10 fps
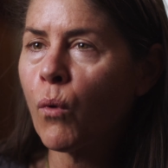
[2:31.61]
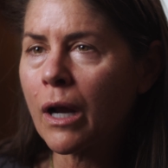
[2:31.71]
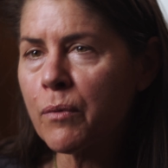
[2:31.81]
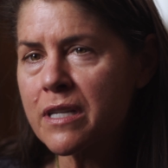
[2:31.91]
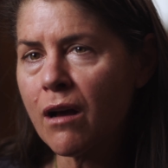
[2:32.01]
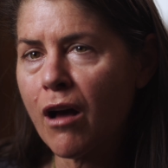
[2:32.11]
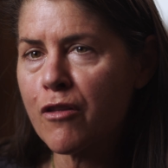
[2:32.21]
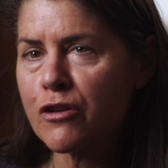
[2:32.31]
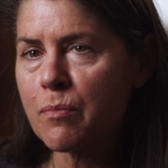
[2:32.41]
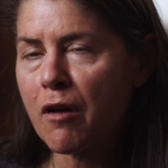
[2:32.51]
What I would tell
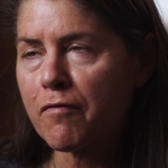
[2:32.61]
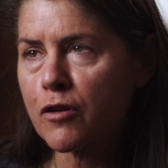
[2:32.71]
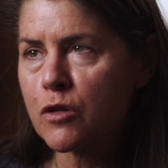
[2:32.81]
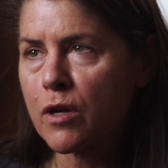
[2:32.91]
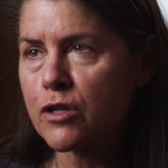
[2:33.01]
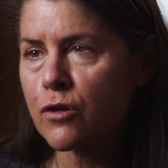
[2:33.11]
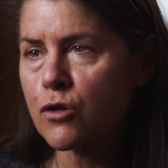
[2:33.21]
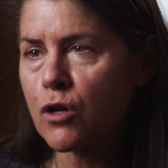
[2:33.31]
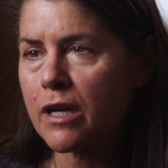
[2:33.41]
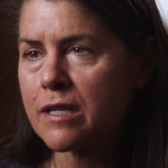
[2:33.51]
others about First Western
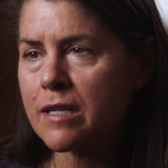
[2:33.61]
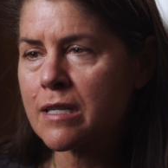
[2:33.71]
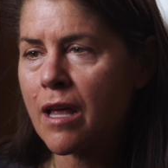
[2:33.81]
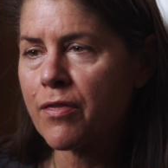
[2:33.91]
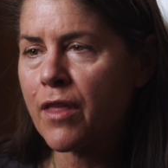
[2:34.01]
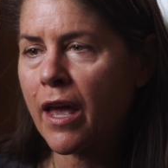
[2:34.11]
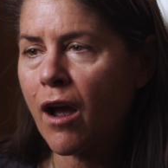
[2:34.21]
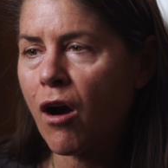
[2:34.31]
Trust is that they